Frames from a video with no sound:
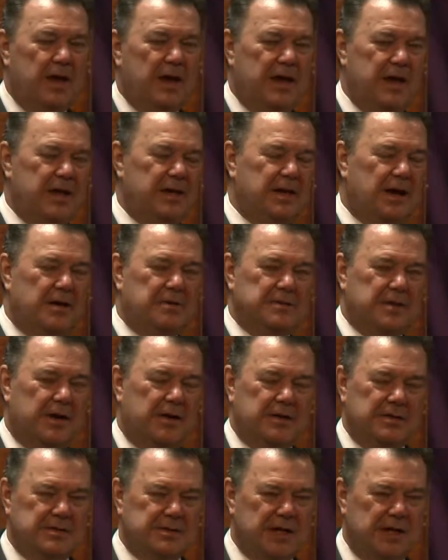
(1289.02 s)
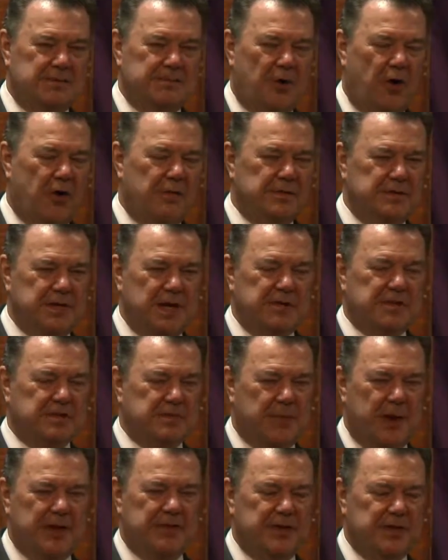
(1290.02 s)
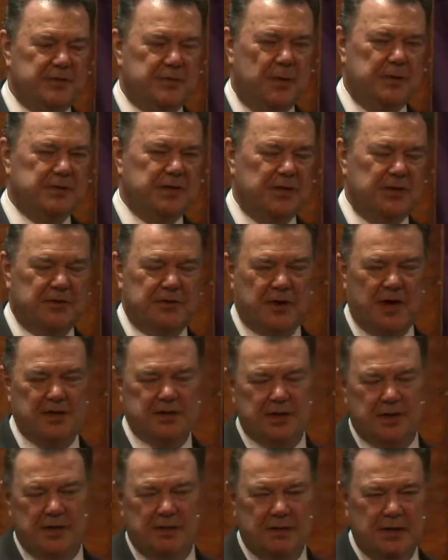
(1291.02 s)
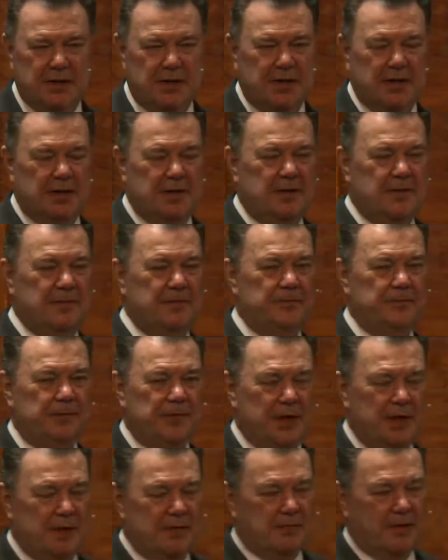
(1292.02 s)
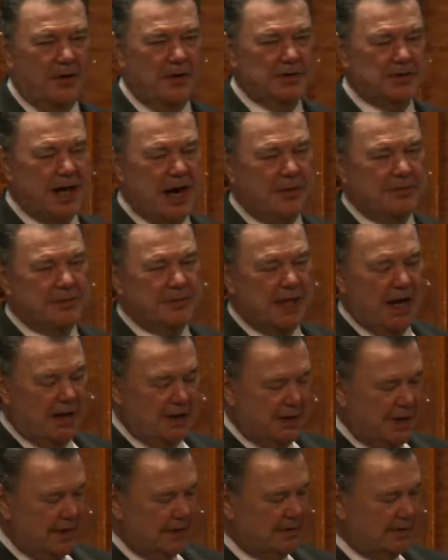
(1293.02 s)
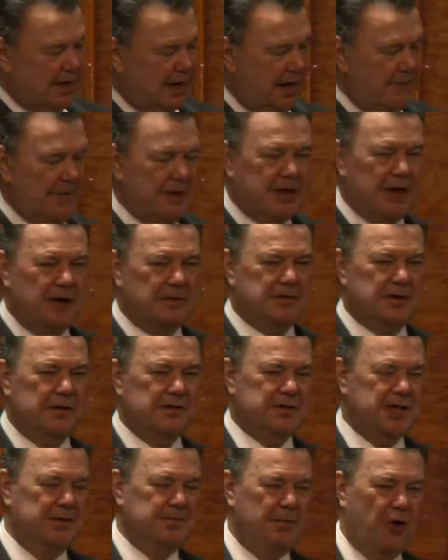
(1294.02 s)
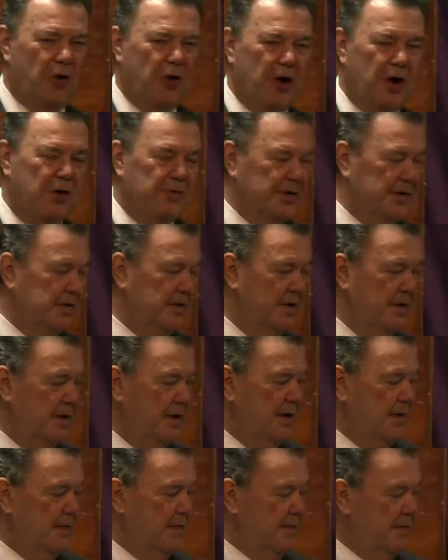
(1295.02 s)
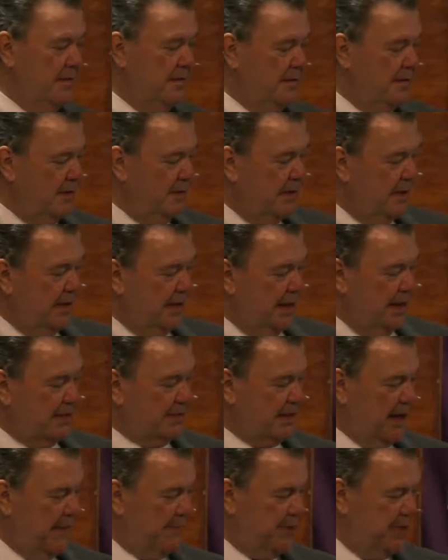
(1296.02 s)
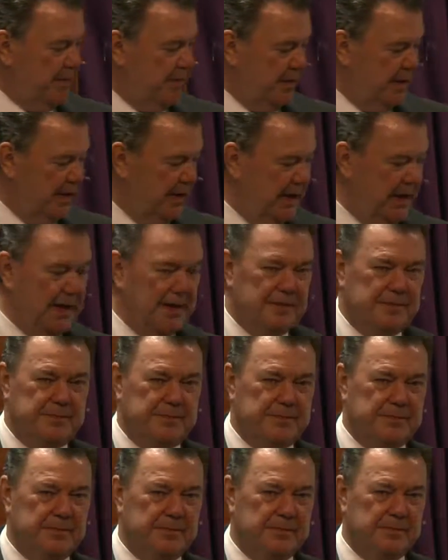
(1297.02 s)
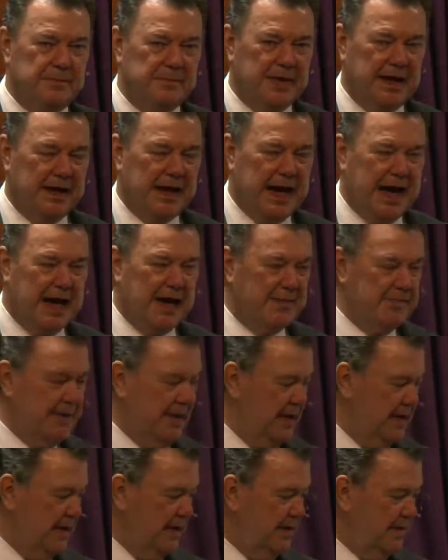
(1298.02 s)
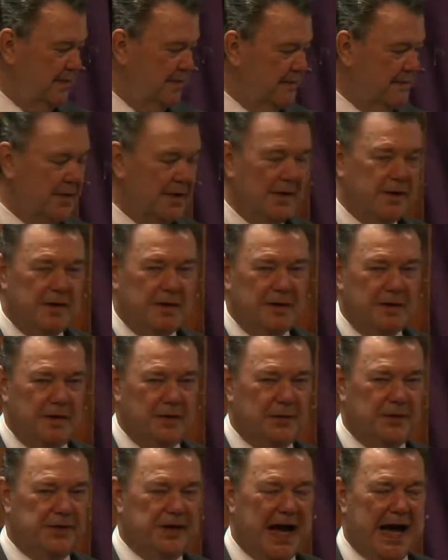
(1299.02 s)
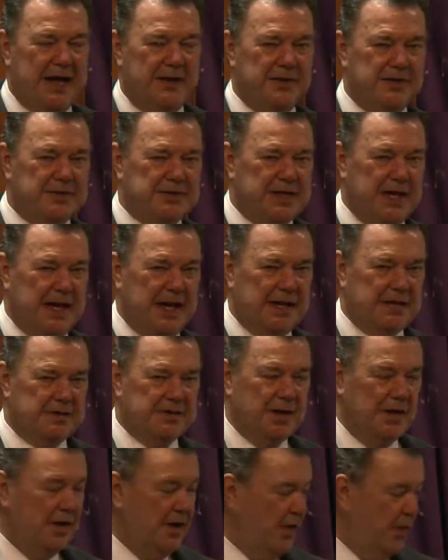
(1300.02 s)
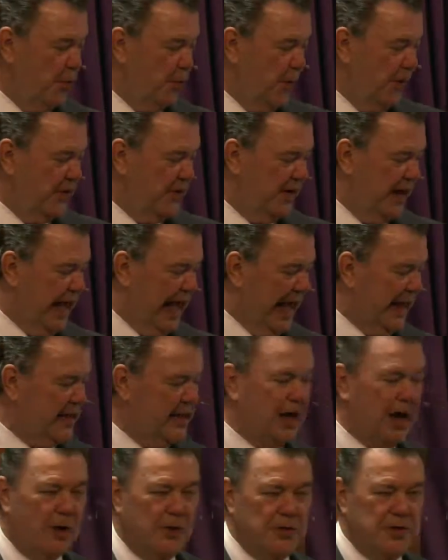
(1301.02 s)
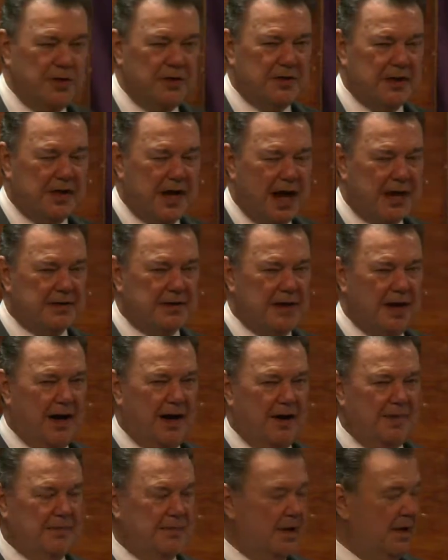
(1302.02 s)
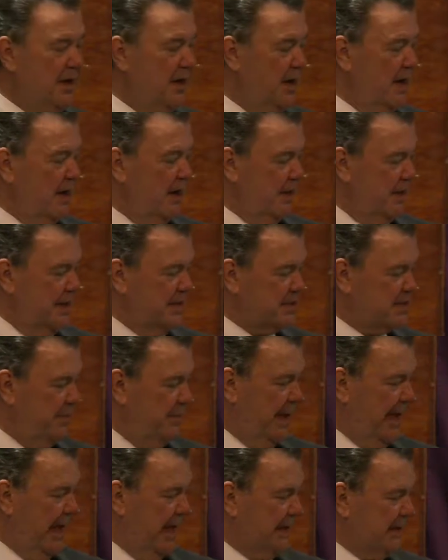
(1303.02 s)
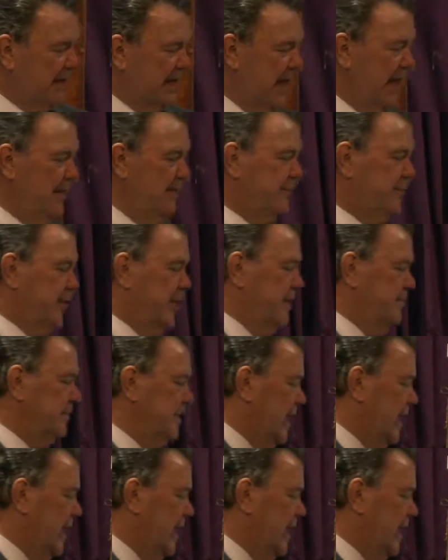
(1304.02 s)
He goes on and said, Moreover, Jesus spake these words in the treasury, for his hour was not yet come. He goes on and said, Moreover, except you believe that I am he, you will die in your sins. Whether I go, you cannot come. This man came from